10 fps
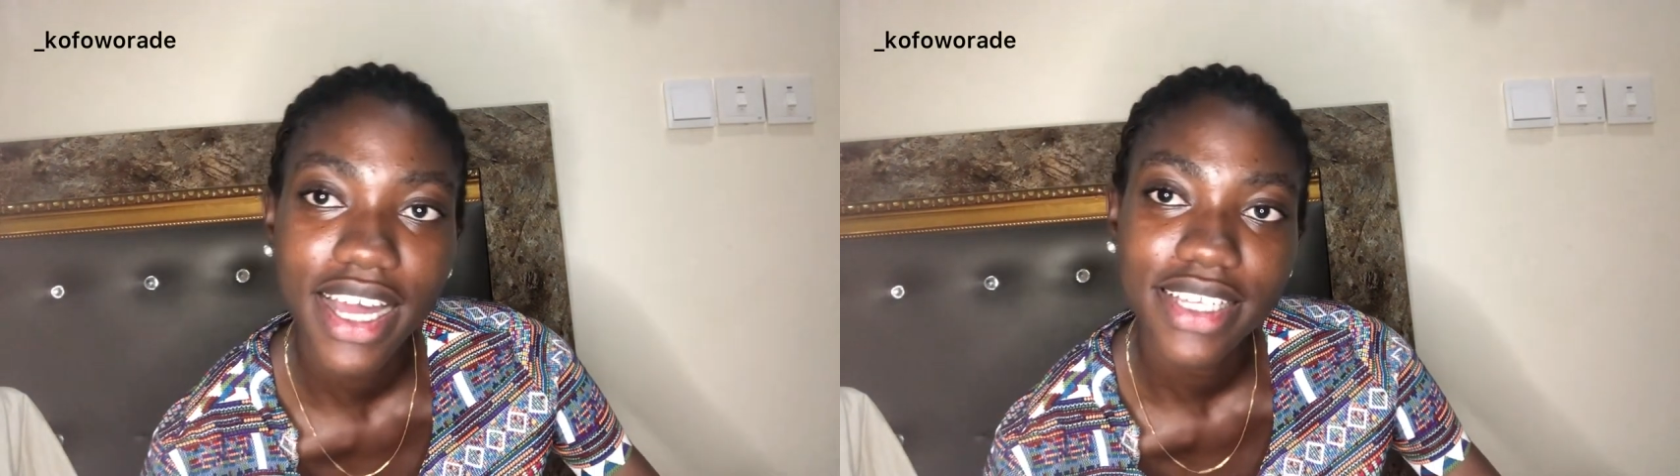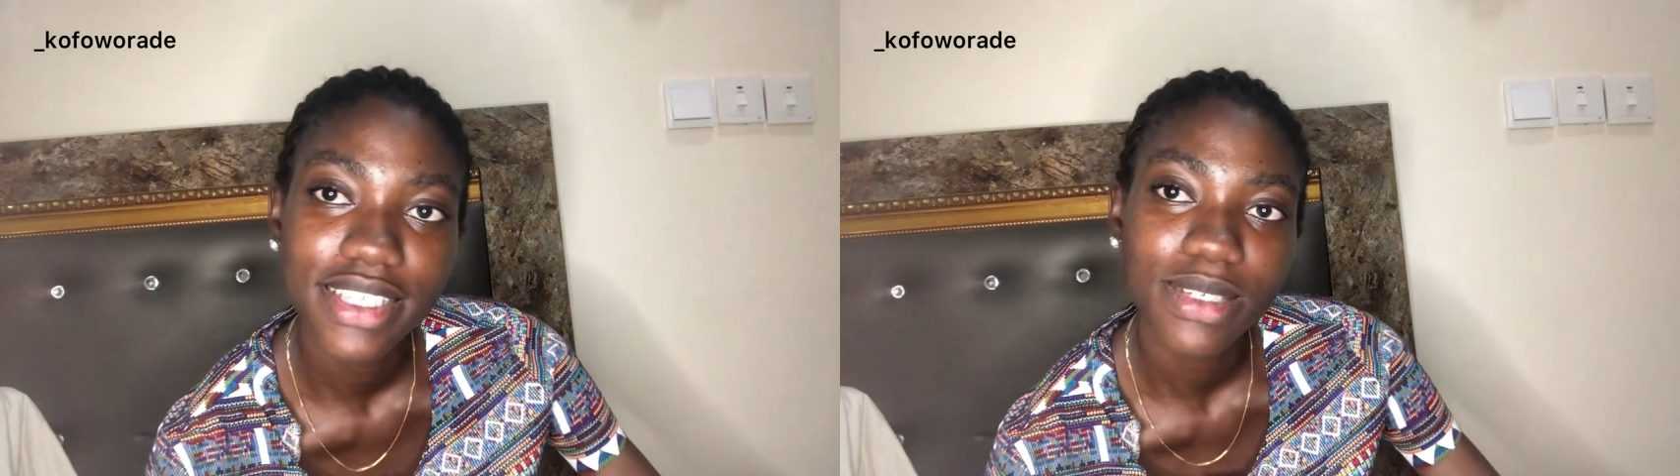
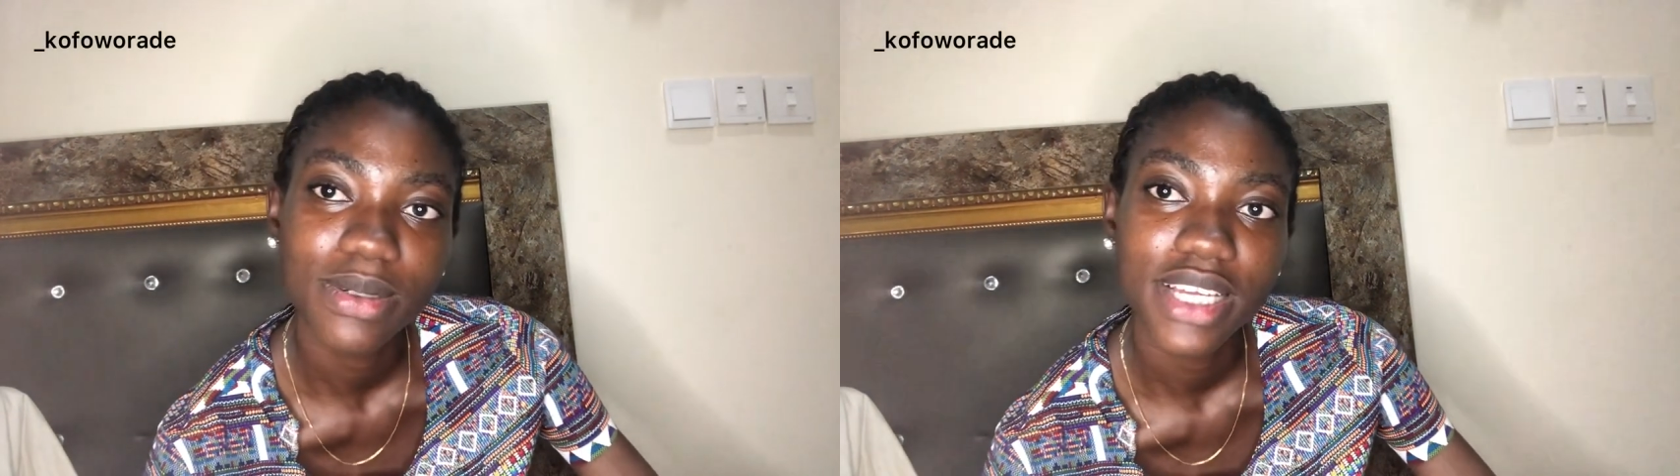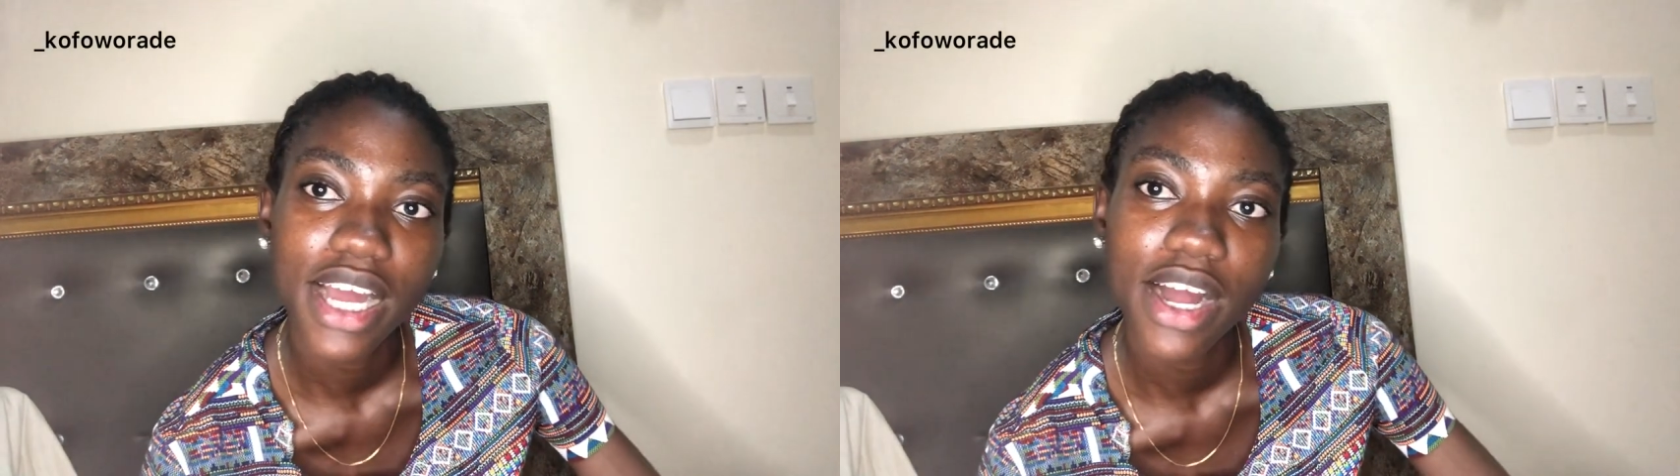Until
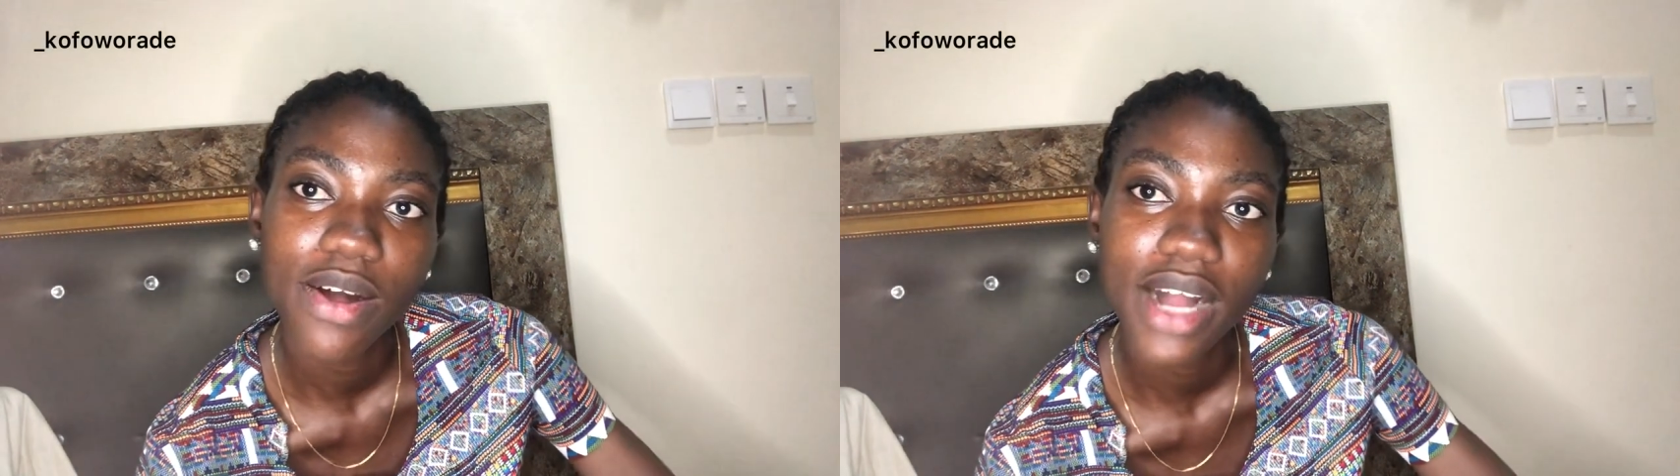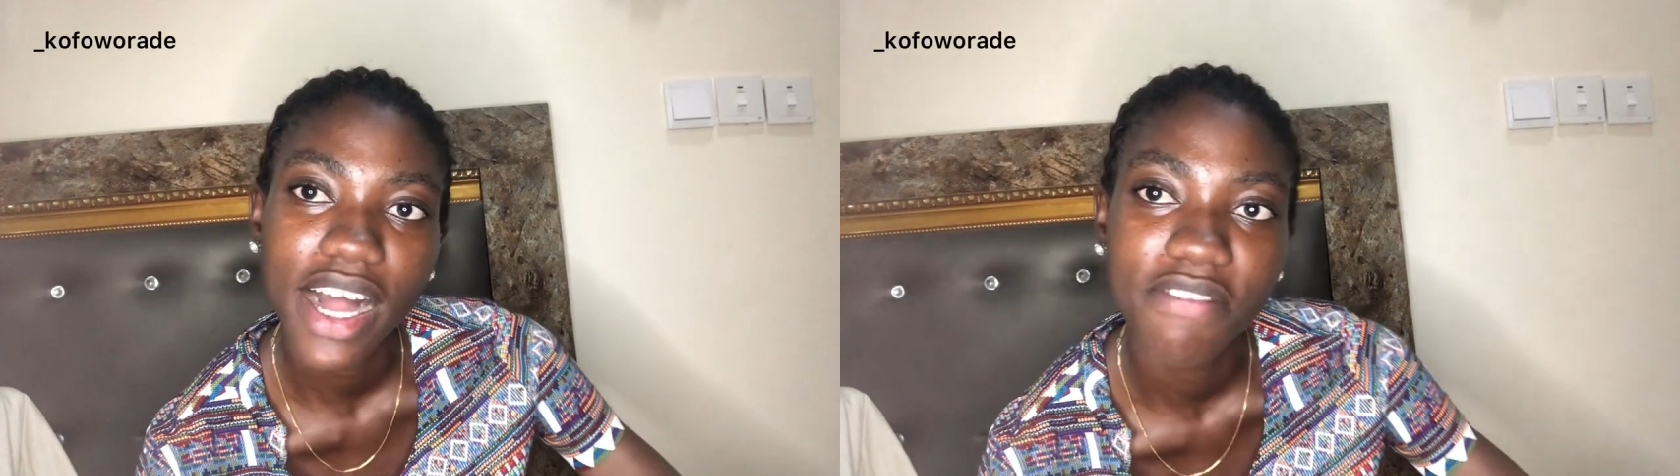
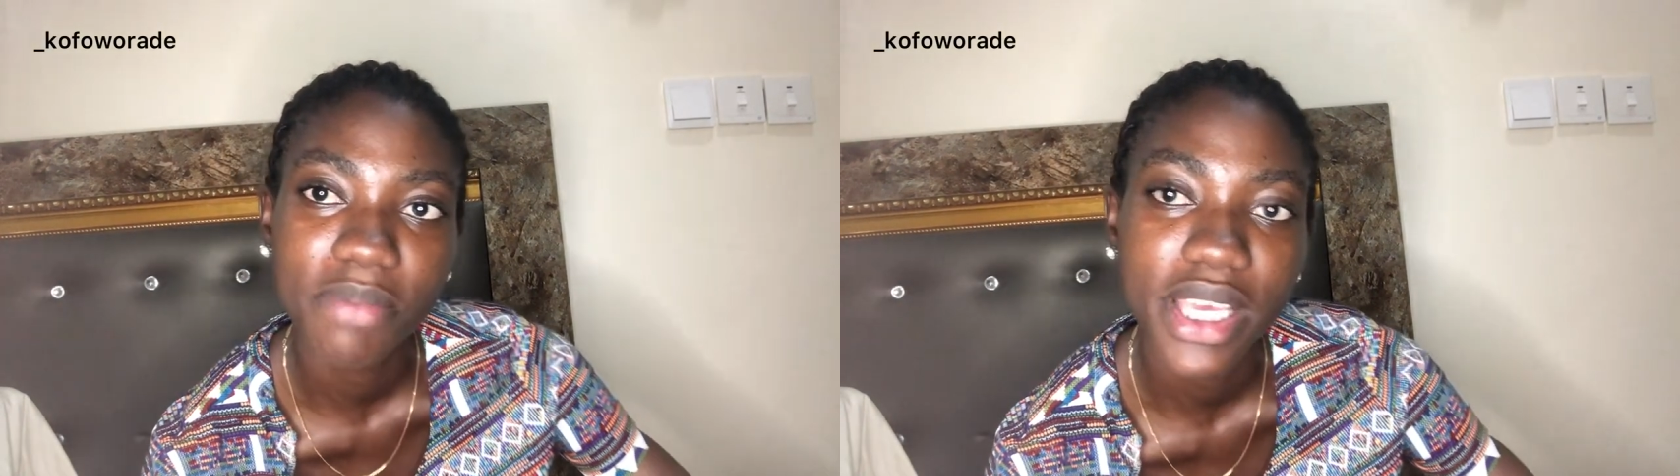now I've